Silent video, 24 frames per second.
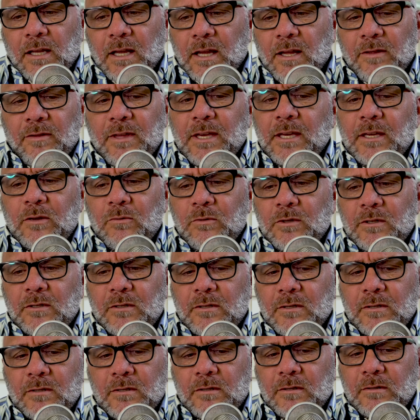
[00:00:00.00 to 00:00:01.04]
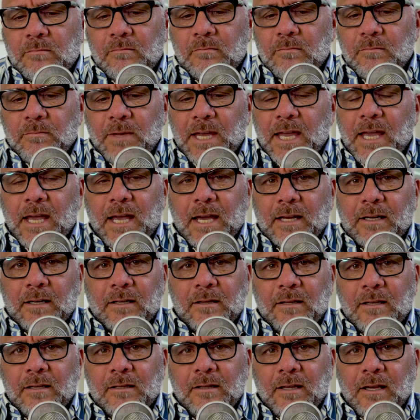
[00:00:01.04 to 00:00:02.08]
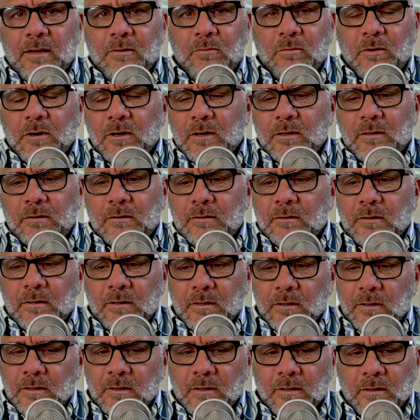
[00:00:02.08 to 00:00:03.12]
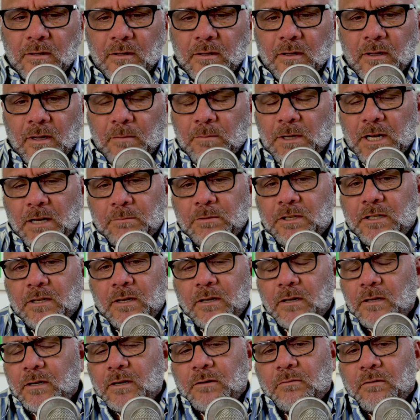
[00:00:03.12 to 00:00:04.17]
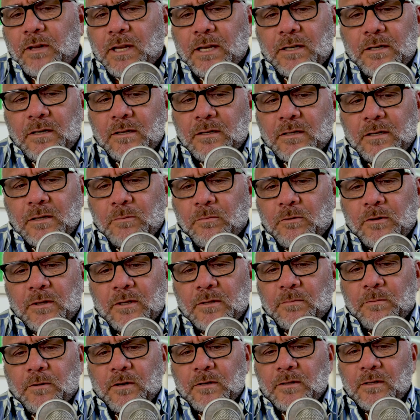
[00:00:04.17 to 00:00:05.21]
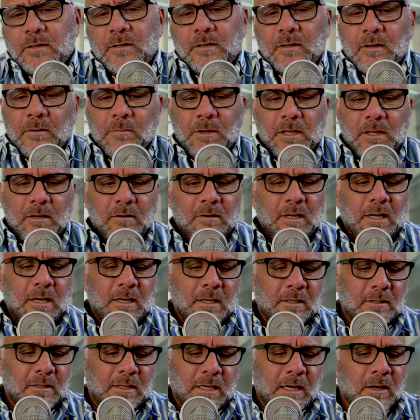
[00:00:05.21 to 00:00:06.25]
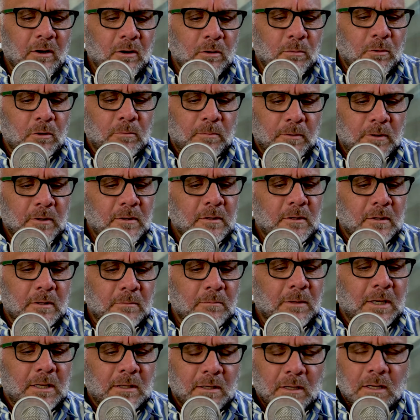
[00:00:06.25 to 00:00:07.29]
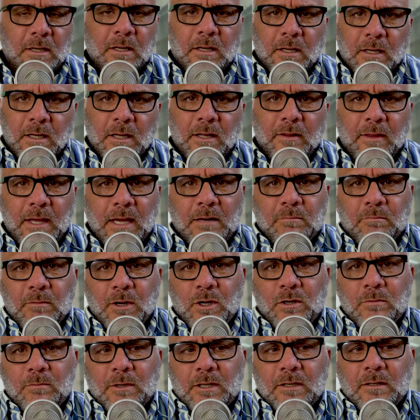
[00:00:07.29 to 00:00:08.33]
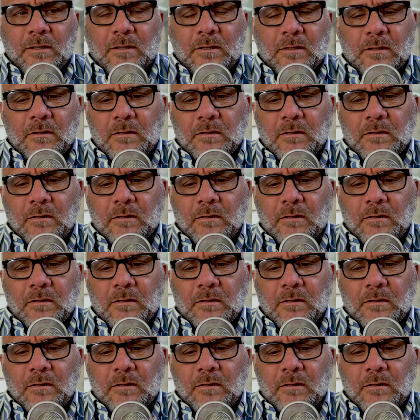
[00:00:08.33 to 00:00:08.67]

I think it was bad. I think they were, I mean, I'm still in a relationship with this person, so I mean, they're not a terrible person, but in that moment,